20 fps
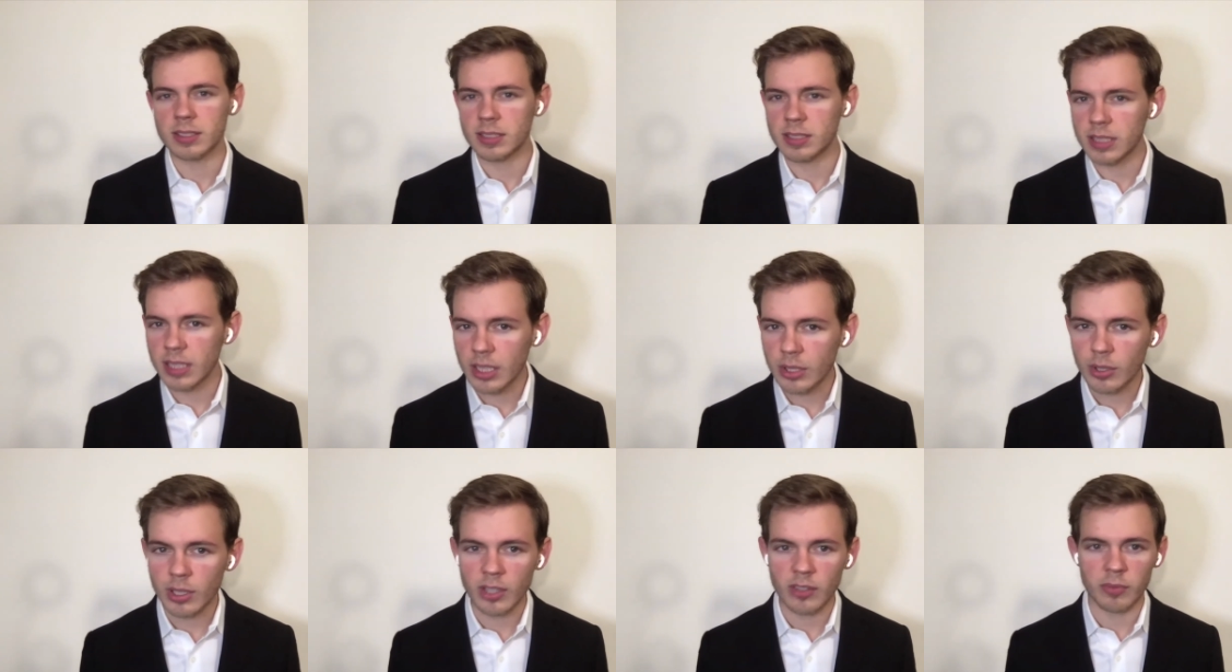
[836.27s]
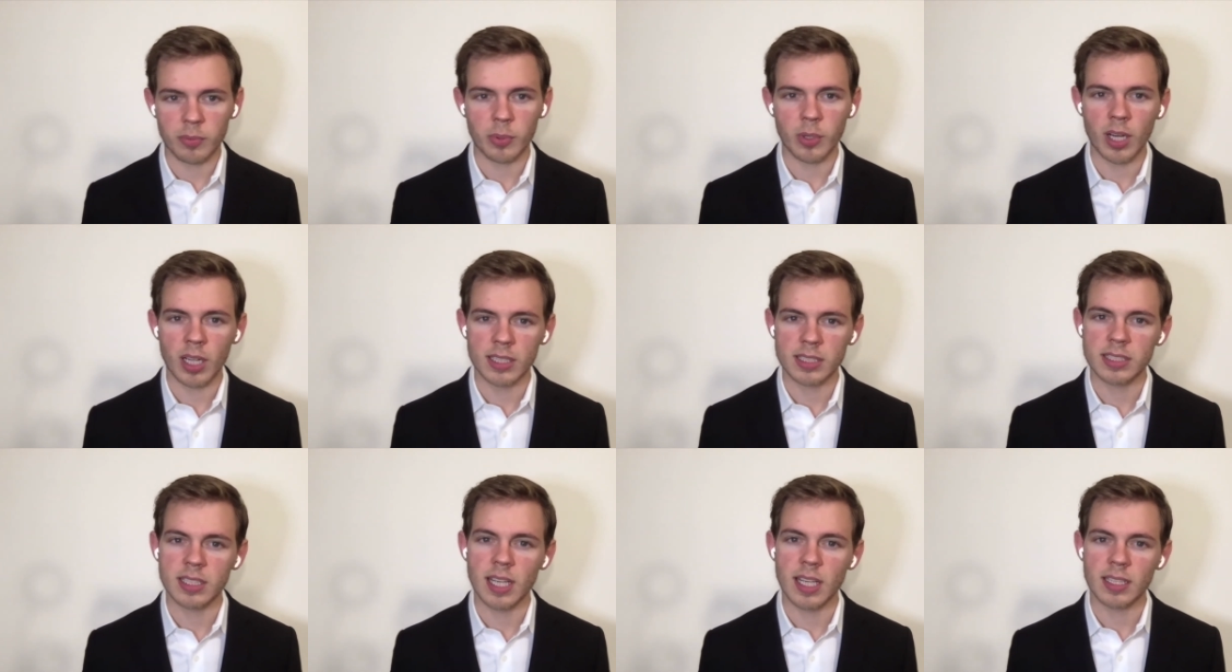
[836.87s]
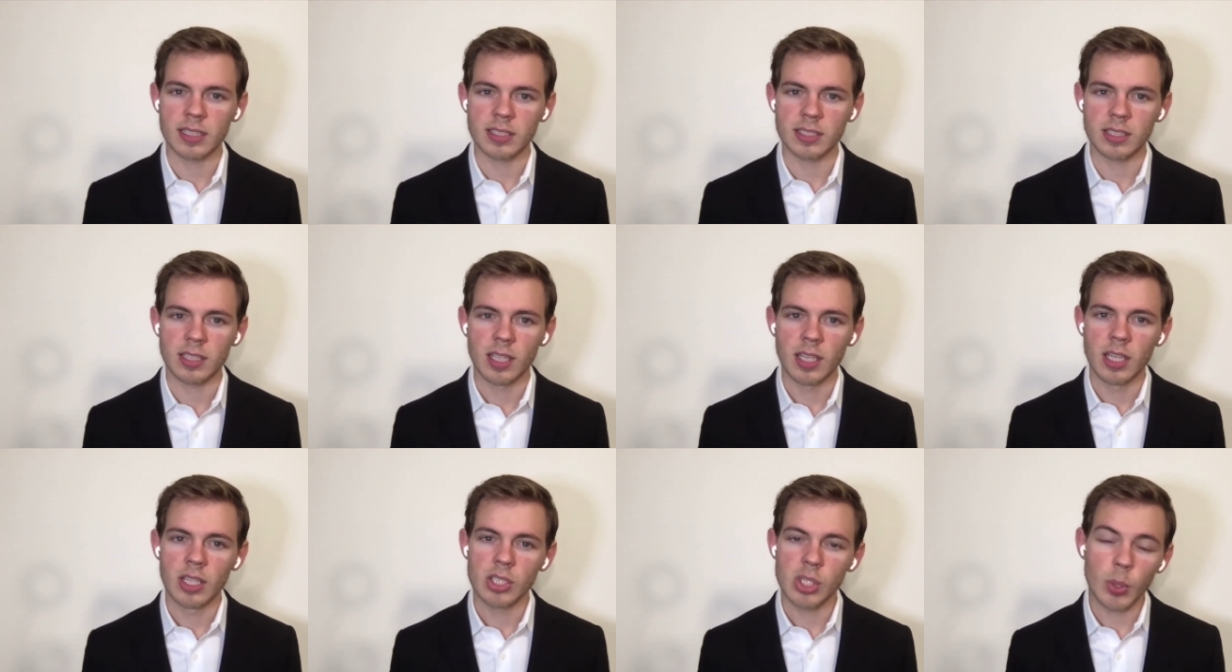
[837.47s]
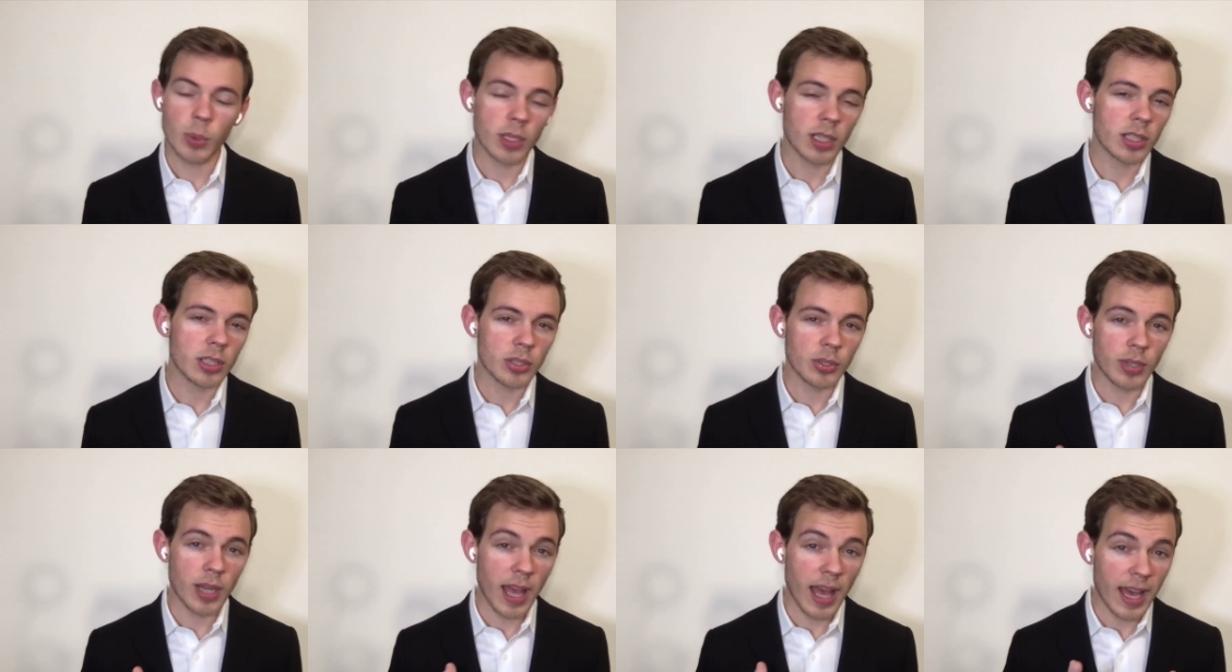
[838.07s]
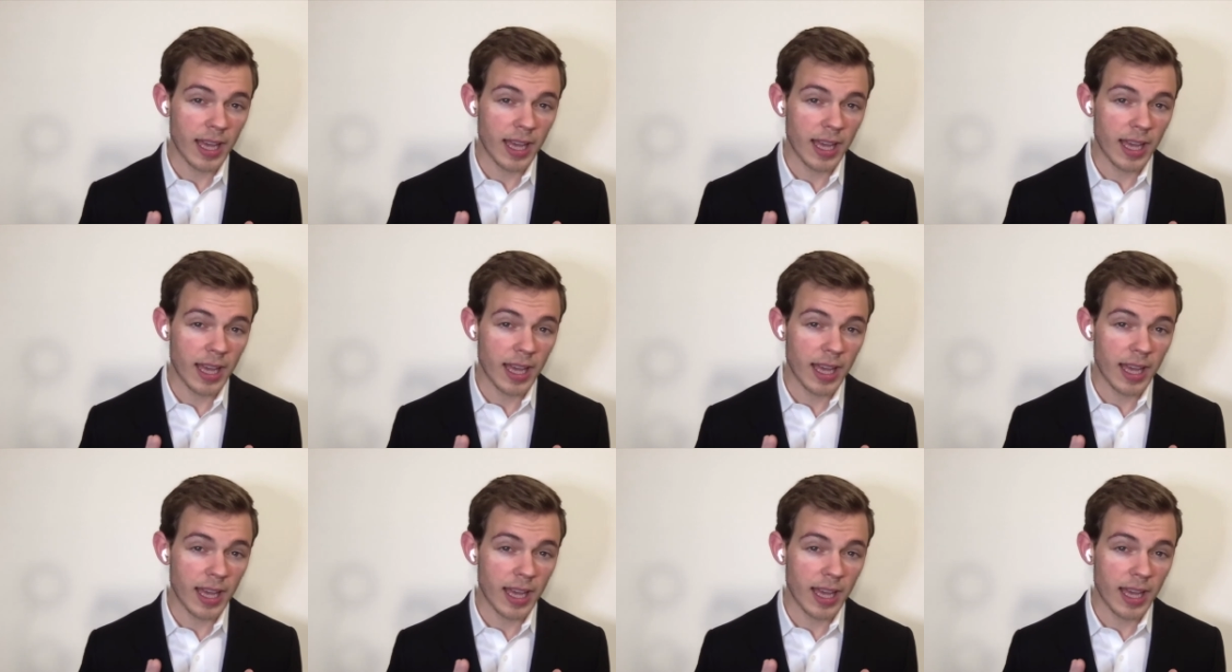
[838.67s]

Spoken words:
secretive process to include